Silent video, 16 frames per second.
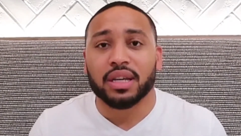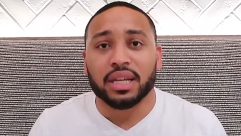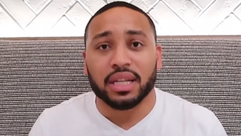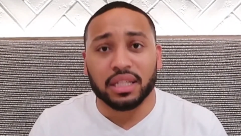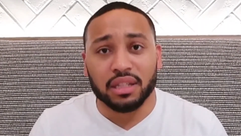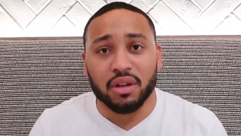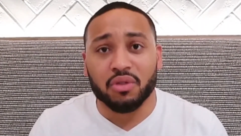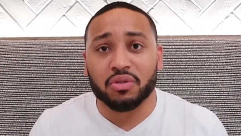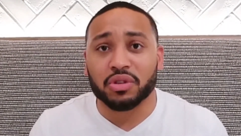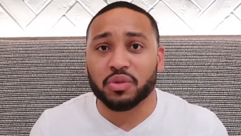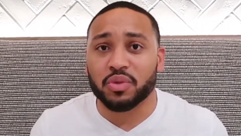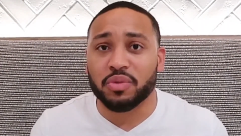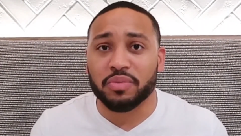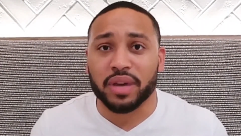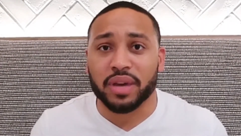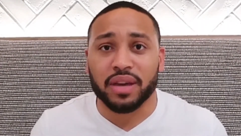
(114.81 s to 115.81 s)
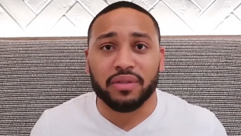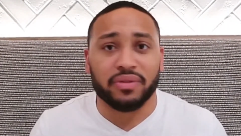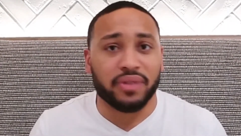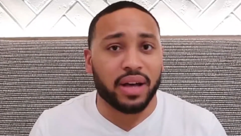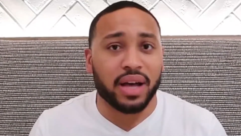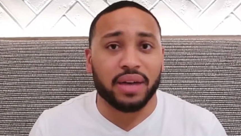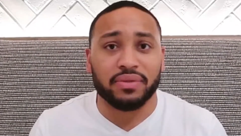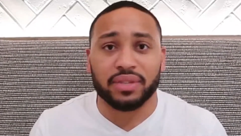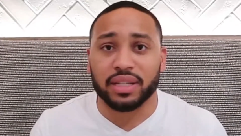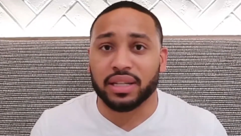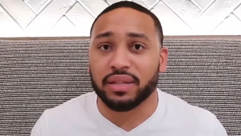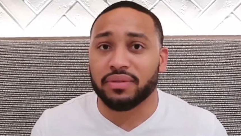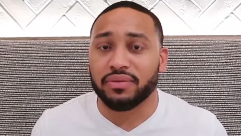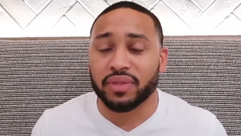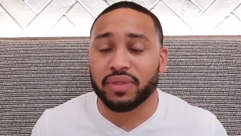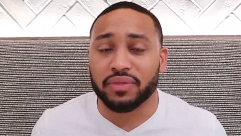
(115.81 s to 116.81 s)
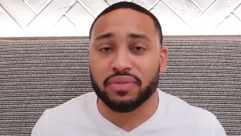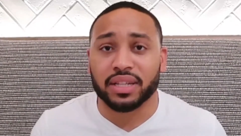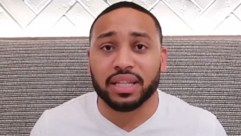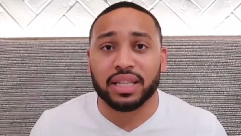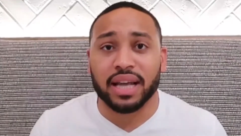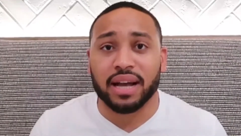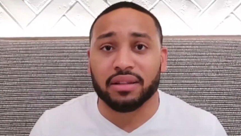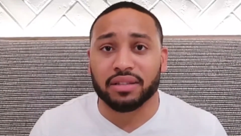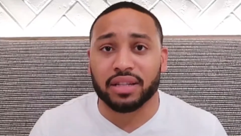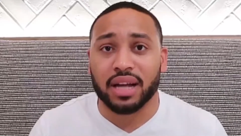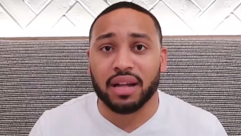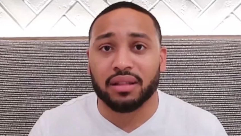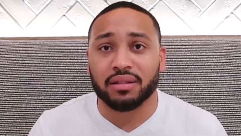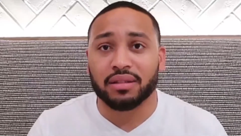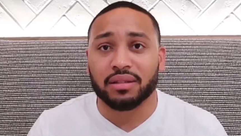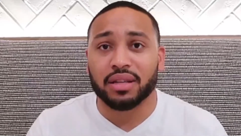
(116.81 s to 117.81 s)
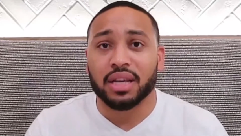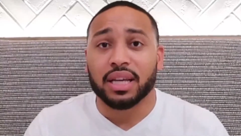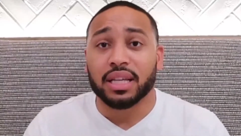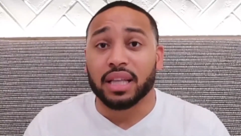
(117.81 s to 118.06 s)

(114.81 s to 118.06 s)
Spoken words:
as long as we make $5,000, $10,000, $15,000.